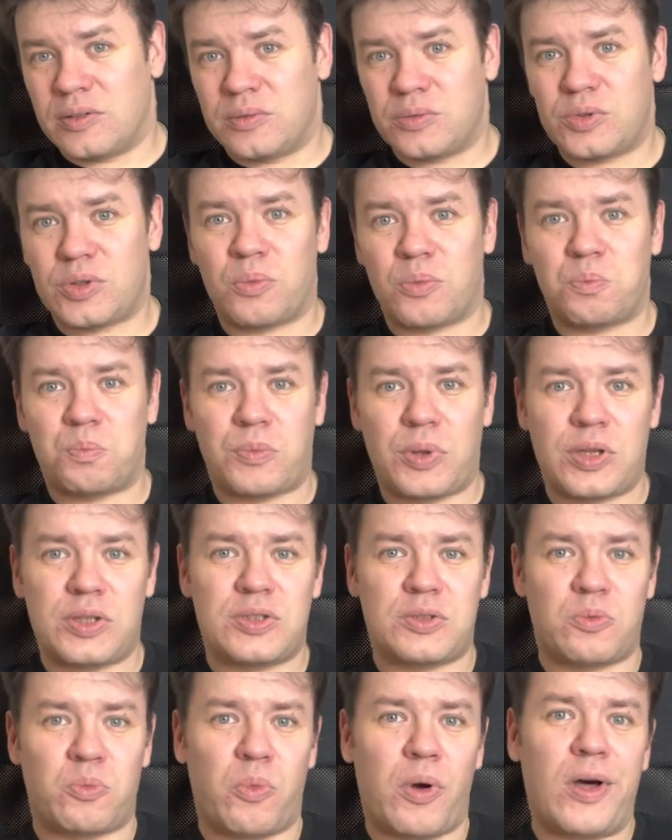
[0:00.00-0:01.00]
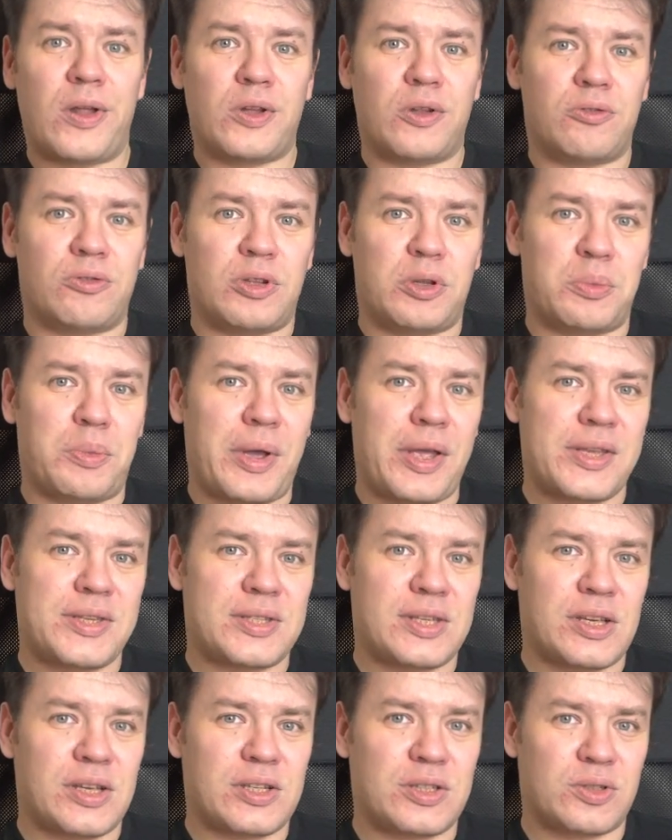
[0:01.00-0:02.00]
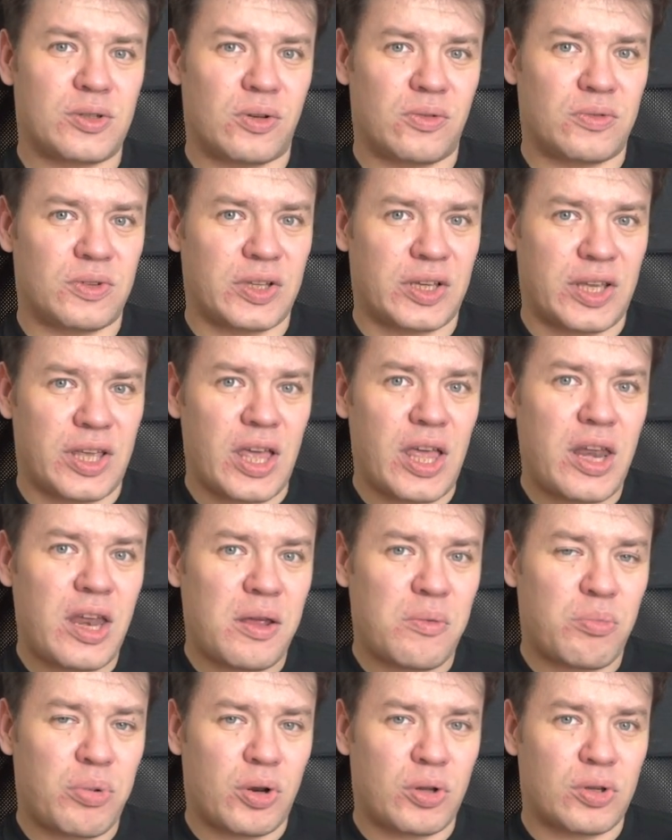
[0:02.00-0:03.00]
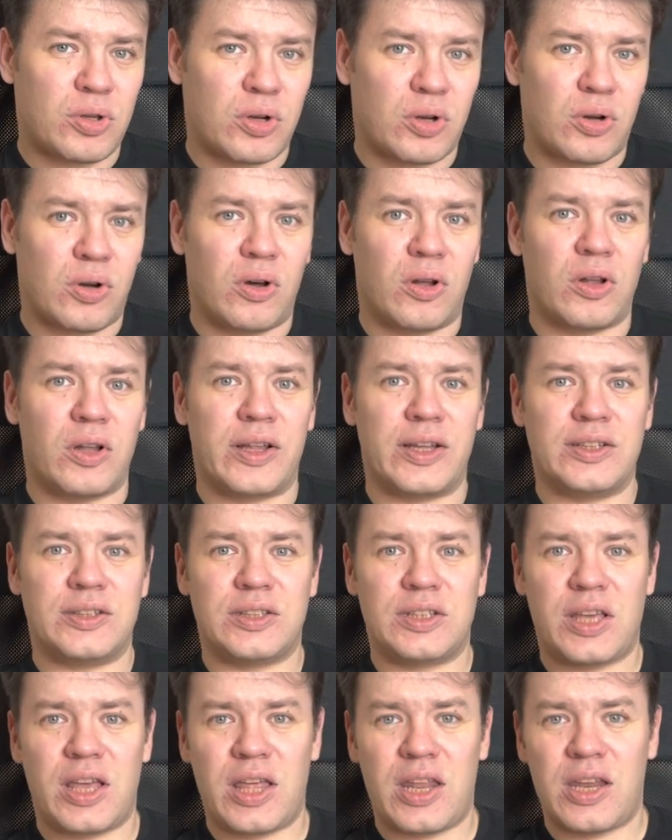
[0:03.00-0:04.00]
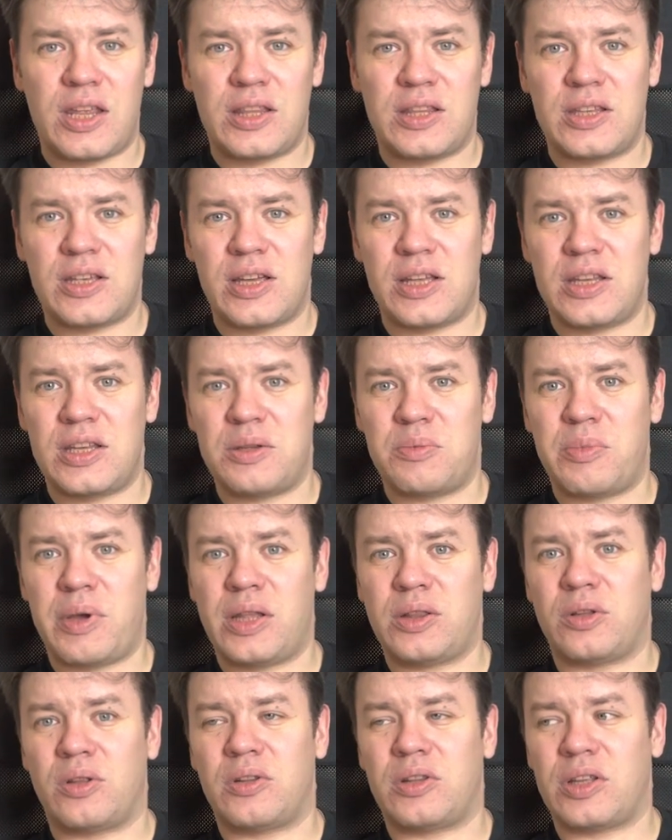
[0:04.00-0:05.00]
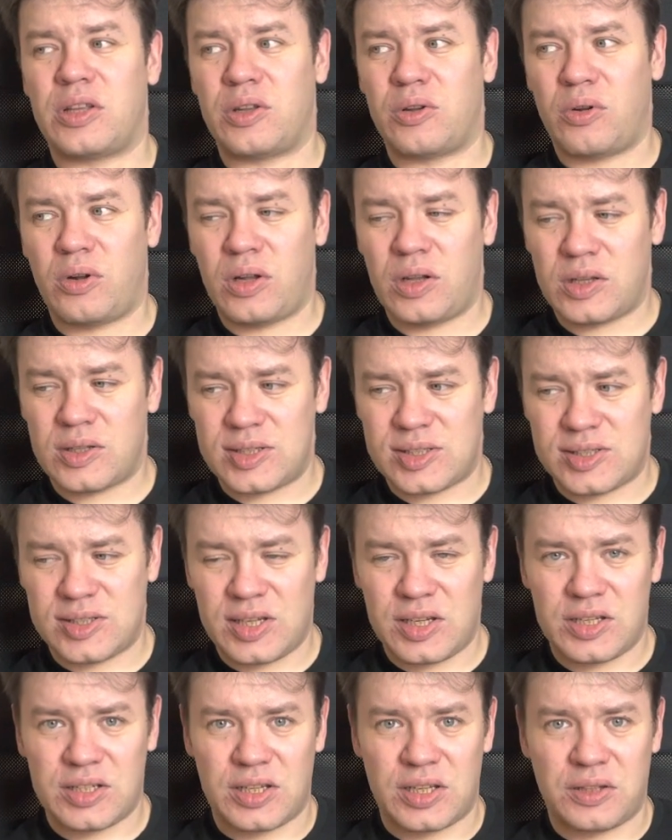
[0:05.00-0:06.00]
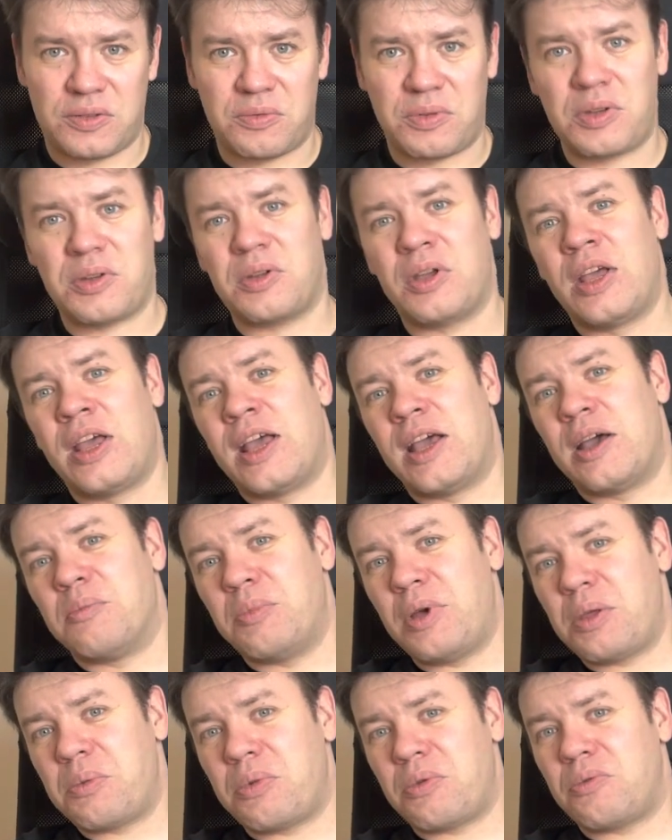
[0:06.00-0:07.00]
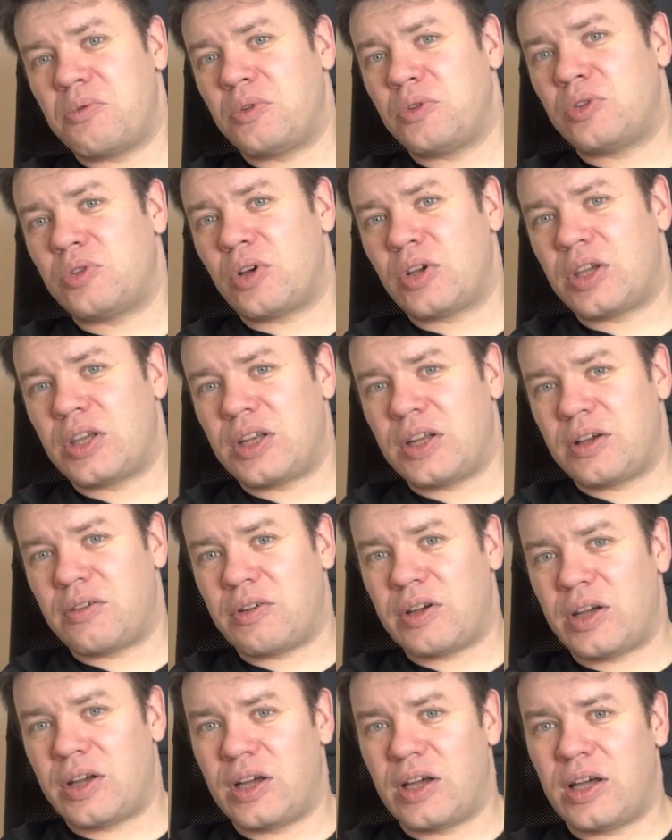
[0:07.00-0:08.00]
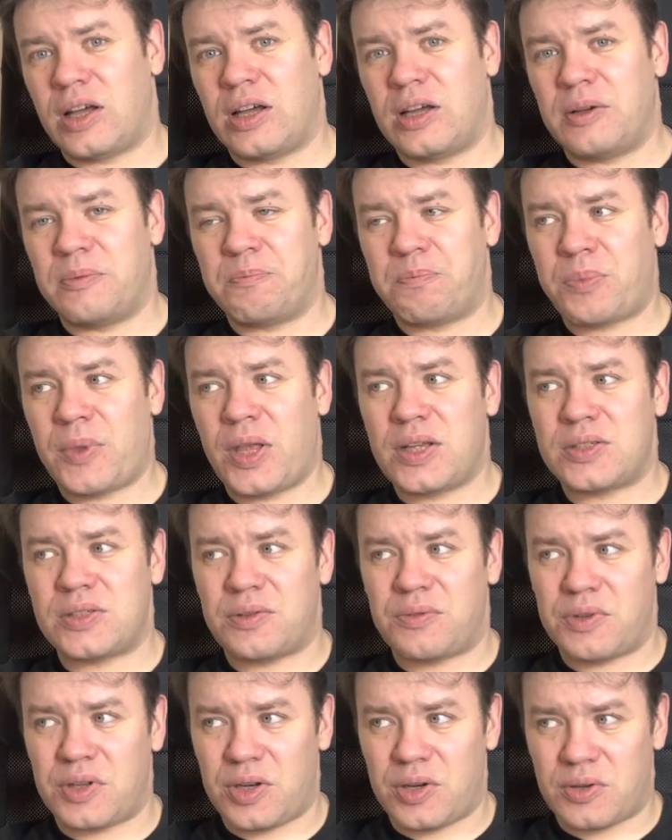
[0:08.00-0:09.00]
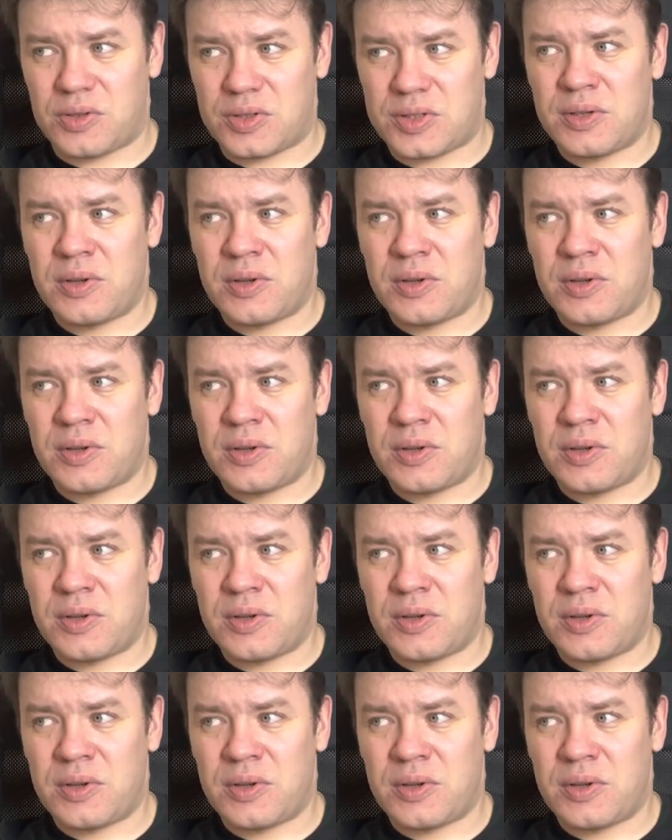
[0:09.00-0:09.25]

So it's one of the basics of the carry protocol and carry DAD method and all other things that we maybe will talk in our other videos.